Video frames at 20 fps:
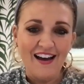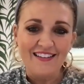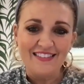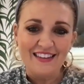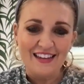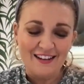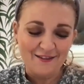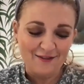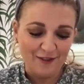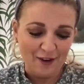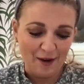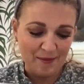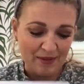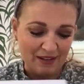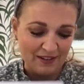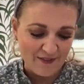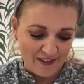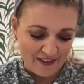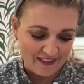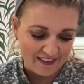I think, from
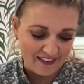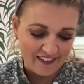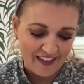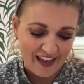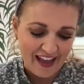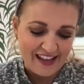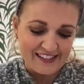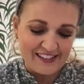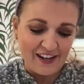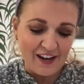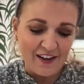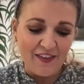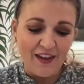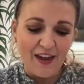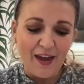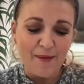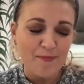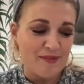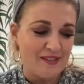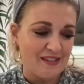even the last on
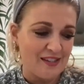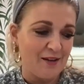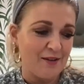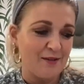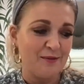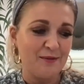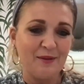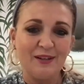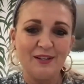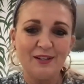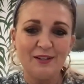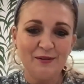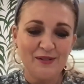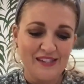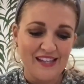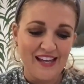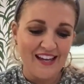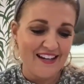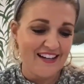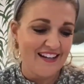the episode when you
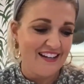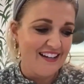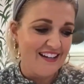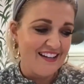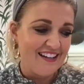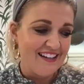said,